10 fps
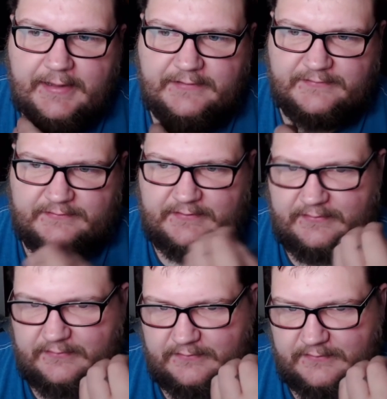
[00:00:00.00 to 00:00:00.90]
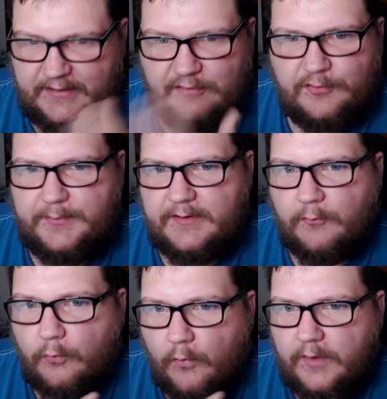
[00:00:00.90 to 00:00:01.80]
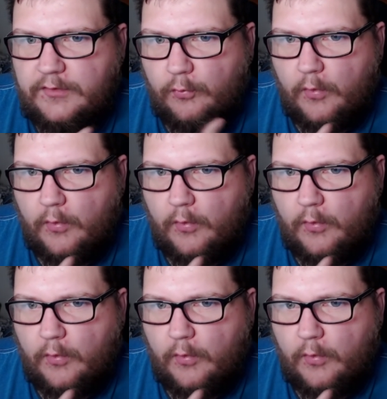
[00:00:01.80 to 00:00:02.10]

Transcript: Is it going to be a one to